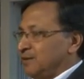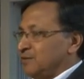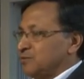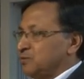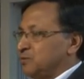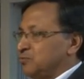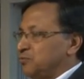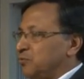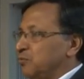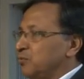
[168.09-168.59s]

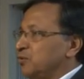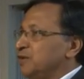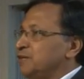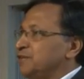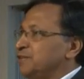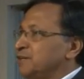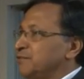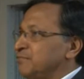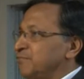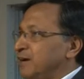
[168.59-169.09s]
So 4
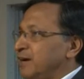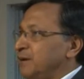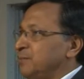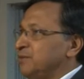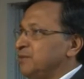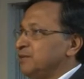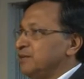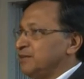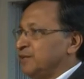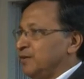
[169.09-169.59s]
liter,
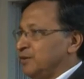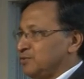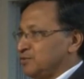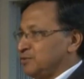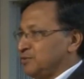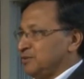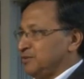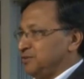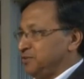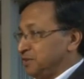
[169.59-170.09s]
5 liter
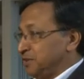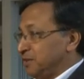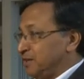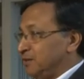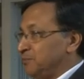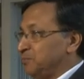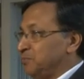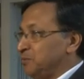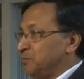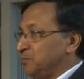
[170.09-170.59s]
kerosene
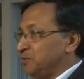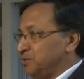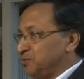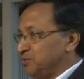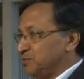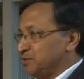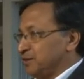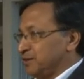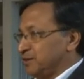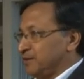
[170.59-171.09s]
generally people are
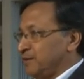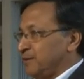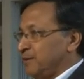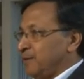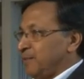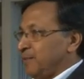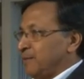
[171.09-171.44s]
using.